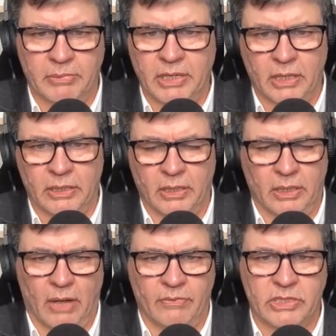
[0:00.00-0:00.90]
I mean, and
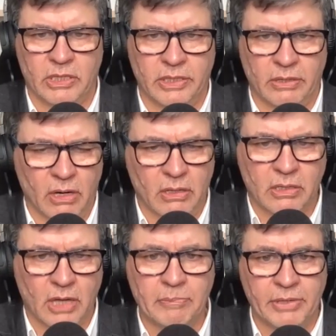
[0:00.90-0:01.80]
obviously there are
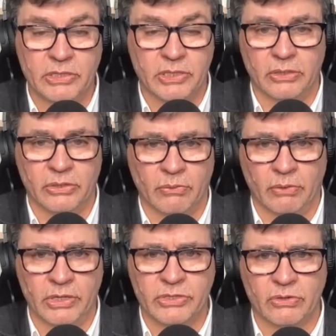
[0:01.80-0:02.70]
companies that are doing
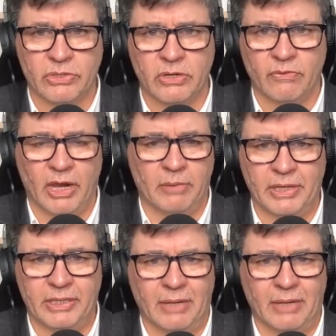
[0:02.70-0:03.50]
research and development.